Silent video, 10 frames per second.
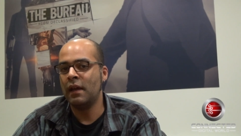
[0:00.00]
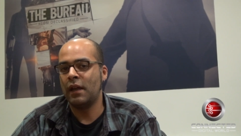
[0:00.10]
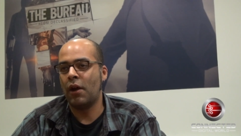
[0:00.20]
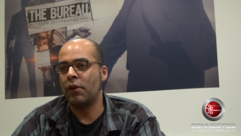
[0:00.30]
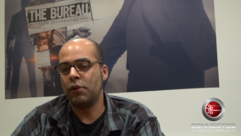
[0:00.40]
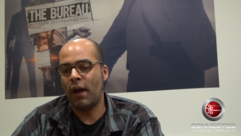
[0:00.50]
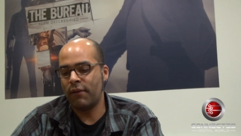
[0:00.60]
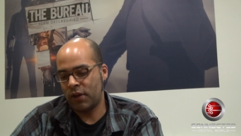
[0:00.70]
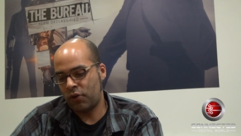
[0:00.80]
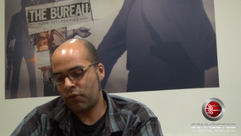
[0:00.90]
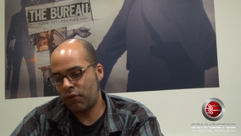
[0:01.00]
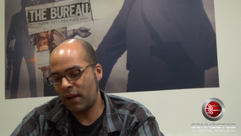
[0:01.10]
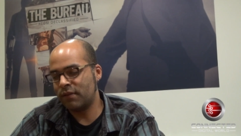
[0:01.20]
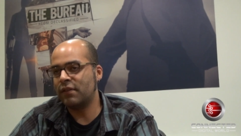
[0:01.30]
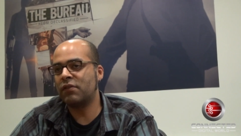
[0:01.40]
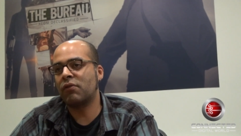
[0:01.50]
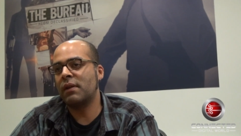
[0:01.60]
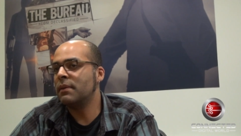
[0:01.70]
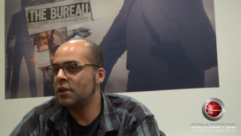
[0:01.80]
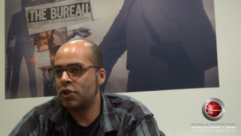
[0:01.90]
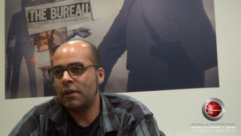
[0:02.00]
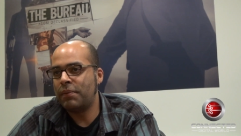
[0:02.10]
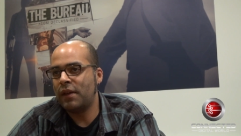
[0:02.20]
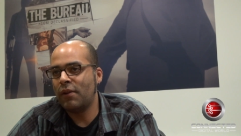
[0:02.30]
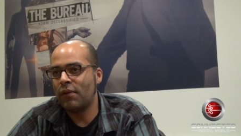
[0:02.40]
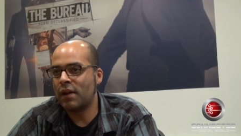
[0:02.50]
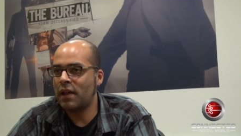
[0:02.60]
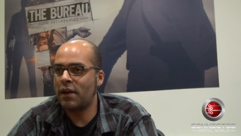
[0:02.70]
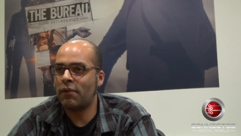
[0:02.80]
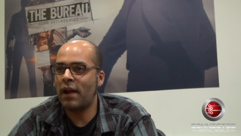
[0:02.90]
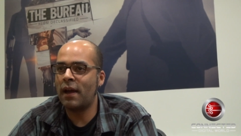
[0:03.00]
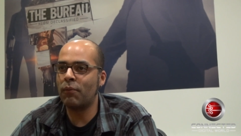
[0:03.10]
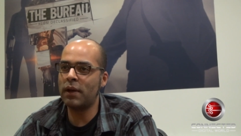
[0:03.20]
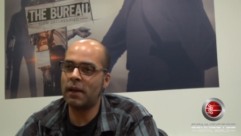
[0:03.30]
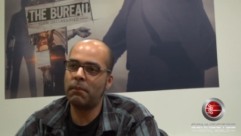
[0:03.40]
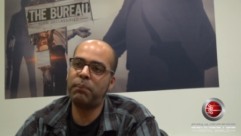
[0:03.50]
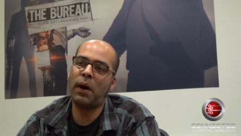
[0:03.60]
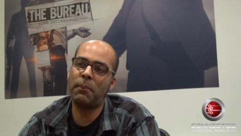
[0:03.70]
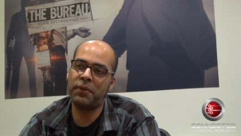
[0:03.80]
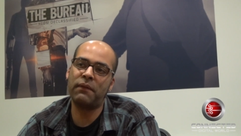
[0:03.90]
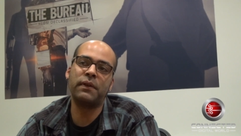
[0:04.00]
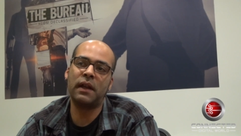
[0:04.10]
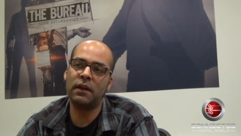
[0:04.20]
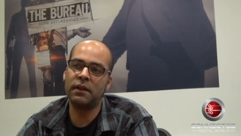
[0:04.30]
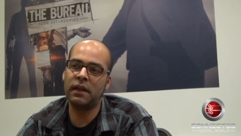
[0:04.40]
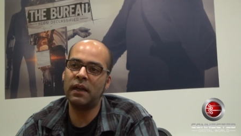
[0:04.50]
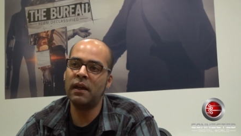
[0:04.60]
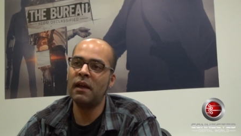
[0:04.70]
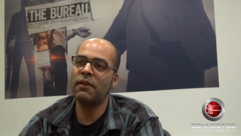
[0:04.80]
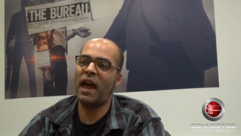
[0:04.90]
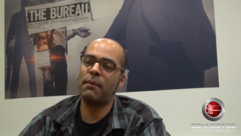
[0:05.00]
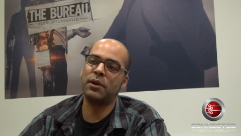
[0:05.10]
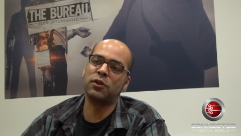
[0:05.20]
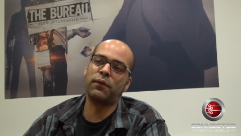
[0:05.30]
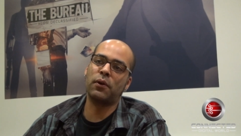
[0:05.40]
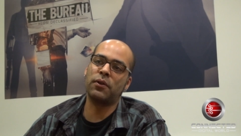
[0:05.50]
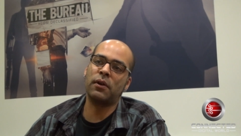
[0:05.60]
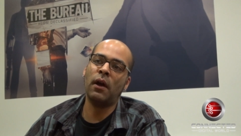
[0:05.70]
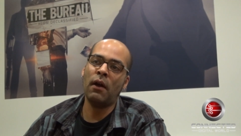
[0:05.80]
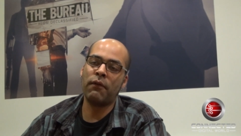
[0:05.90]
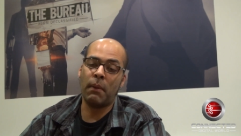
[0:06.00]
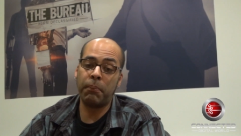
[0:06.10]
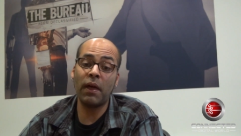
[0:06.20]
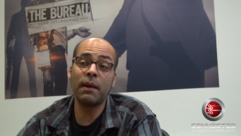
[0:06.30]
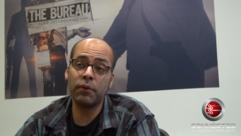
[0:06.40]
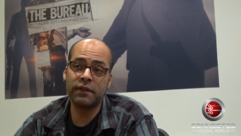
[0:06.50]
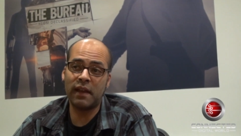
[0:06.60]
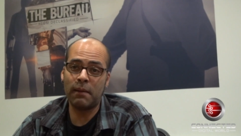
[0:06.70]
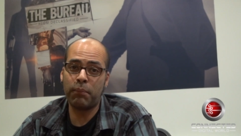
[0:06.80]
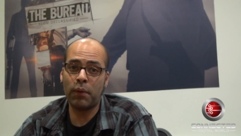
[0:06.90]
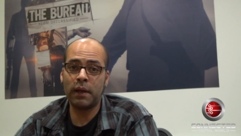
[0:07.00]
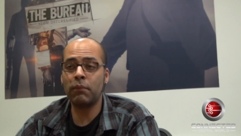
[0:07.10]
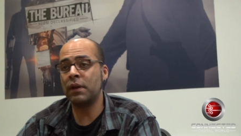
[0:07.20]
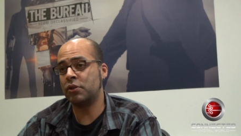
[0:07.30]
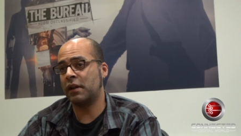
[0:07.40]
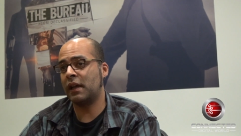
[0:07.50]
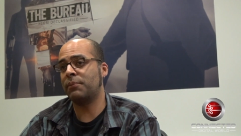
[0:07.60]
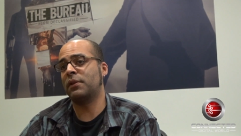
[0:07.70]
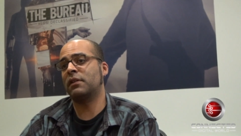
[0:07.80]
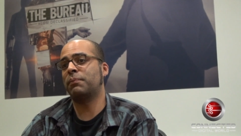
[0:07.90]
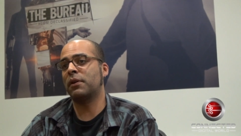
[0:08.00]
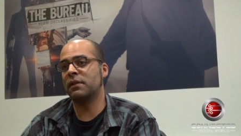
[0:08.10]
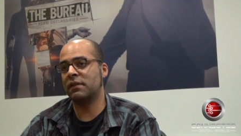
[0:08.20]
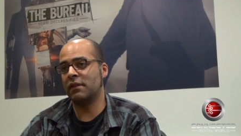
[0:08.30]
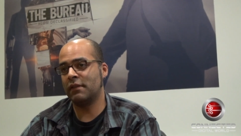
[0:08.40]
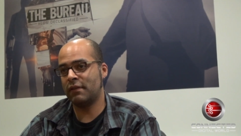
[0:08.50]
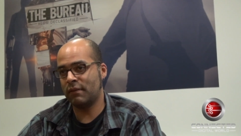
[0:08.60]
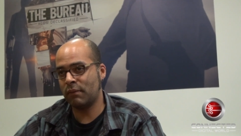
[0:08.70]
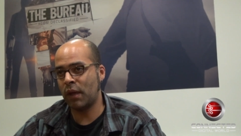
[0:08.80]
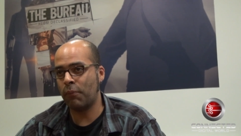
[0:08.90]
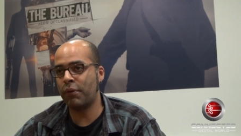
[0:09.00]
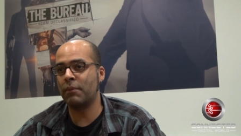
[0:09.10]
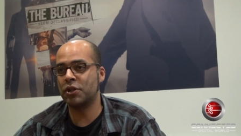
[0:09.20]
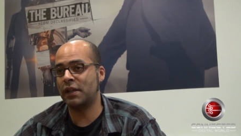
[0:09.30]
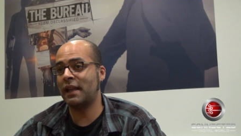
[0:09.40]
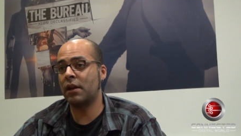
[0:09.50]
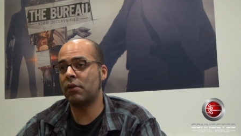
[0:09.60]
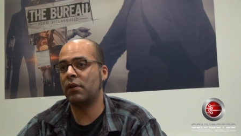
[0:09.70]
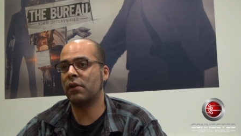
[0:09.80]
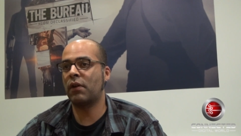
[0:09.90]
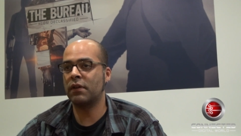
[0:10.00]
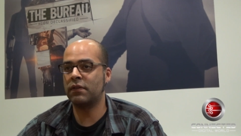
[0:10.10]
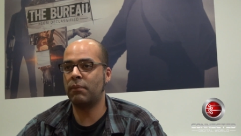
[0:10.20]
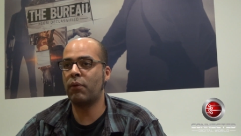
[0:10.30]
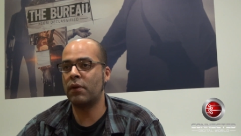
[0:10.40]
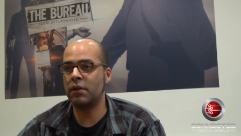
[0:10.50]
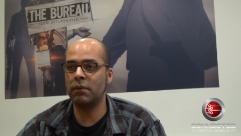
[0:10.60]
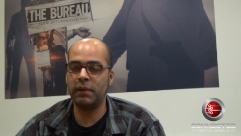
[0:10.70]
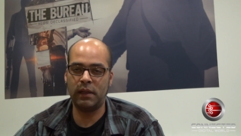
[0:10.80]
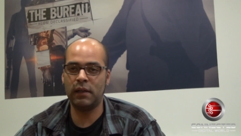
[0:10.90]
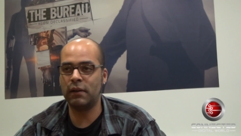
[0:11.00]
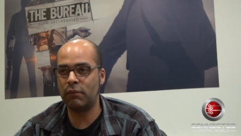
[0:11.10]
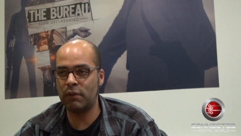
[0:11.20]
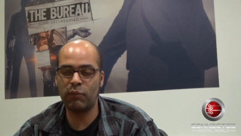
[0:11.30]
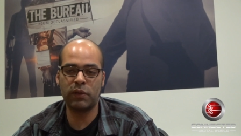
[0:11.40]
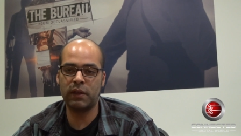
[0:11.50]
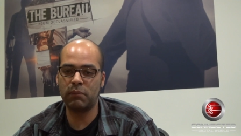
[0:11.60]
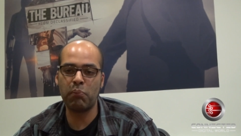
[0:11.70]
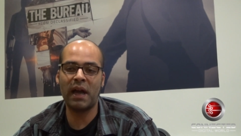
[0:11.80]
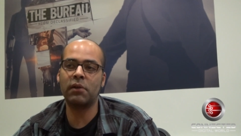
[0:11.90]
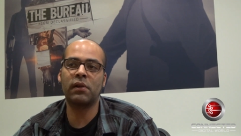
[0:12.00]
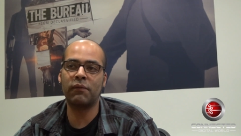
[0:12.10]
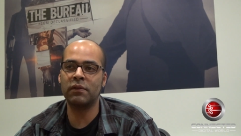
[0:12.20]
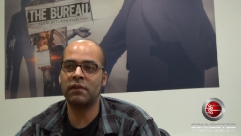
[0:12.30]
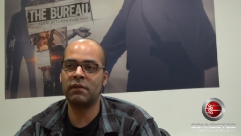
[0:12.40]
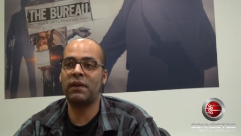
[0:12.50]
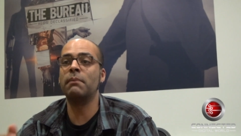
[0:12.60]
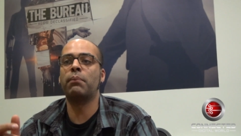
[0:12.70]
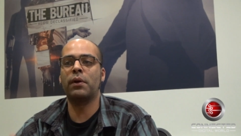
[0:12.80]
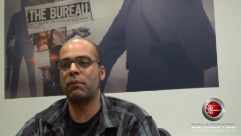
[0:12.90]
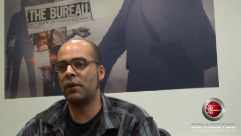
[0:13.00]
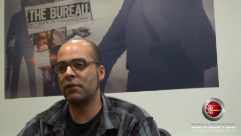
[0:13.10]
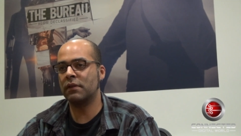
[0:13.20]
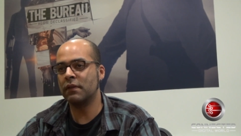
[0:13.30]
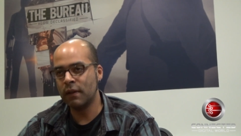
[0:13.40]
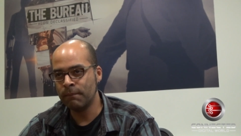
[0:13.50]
you have a crazy screaming GPU and a lot of RAM, we can pump the fidelity that much further. From a playable standpoint, we try to keep the experiences pretty much identical across the board. You'll be dealing with the minor differences of input, whether it's